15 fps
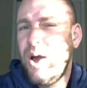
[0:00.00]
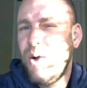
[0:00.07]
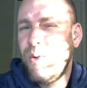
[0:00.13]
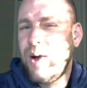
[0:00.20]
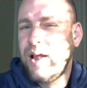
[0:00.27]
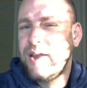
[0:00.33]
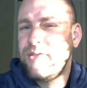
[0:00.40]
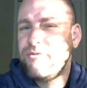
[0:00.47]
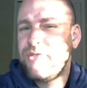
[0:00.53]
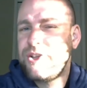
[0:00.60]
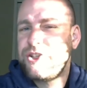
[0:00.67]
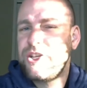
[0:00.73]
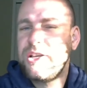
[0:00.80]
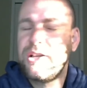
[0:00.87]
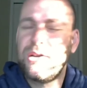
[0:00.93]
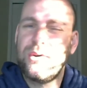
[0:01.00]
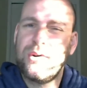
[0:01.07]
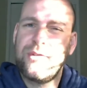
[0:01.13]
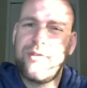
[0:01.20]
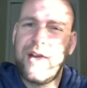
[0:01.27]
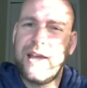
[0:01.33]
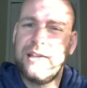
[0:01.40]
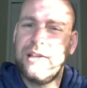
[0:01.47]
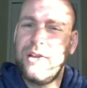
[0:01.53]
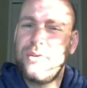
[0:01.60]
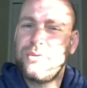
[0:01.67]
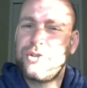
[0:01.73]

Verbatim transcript: while enriching glorified loan